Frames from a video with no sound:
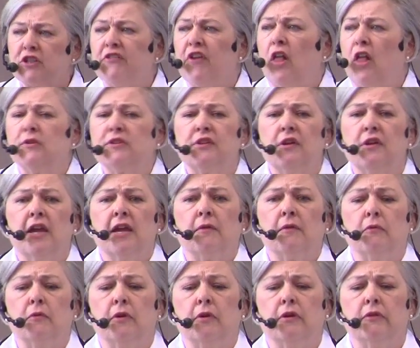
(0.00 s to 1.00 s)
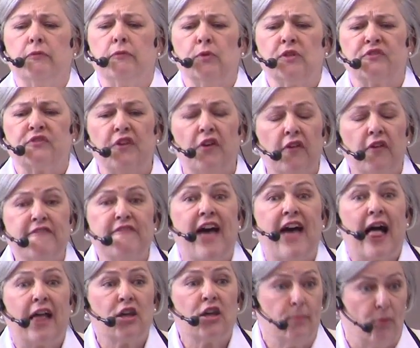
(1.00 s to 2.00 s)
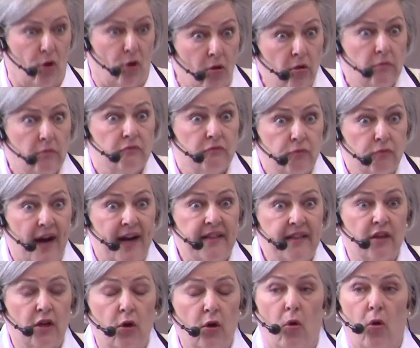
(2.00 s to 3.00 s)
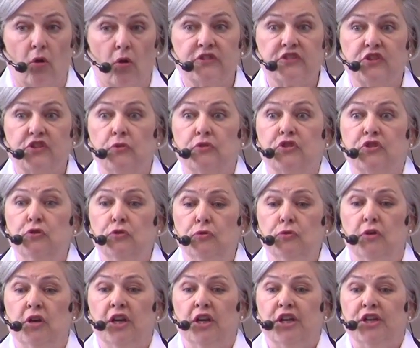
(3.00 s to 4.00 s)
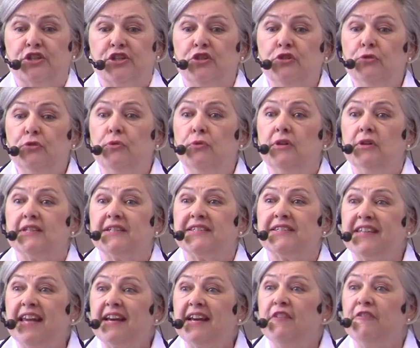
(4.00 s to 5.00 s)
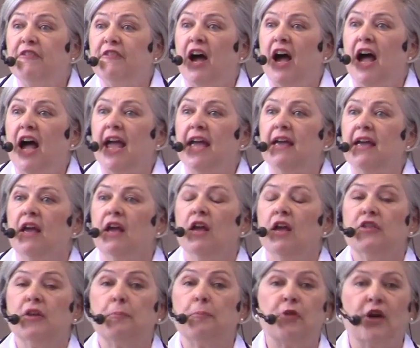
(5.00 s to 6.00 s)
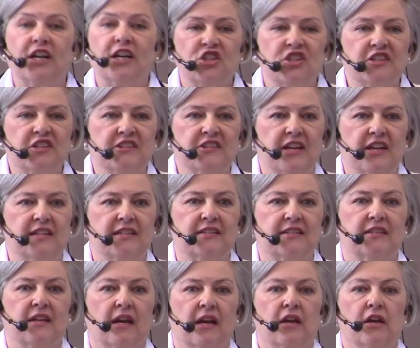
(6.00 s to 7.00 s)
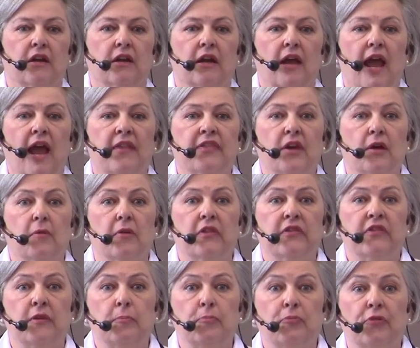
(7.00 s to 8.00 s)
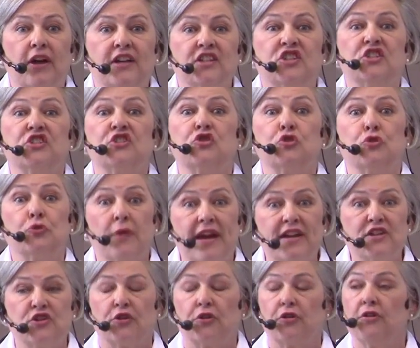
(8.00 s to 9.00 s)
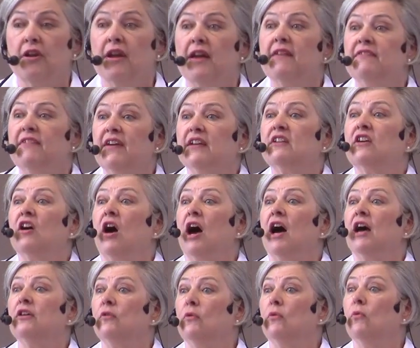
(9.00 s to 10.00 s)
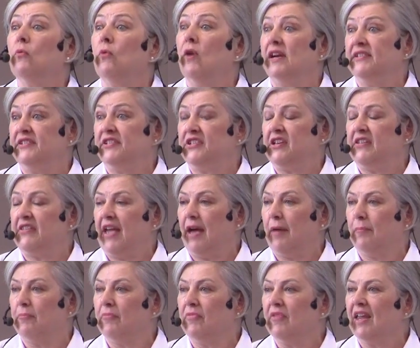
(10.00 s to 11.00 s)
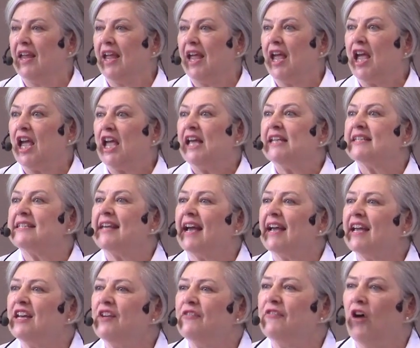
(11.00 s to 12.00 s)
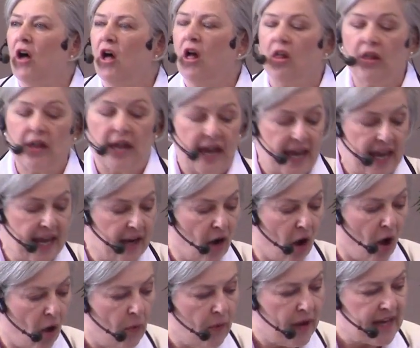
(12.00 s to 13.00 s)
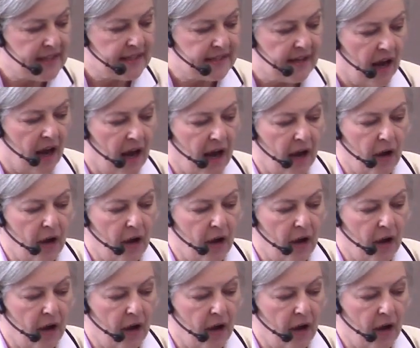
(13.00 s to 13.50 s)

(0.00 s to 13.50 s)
of all, it was very valuable, right? The gold, so to signify the preciousness and the precious treasure that God was to them. Second of all, it always,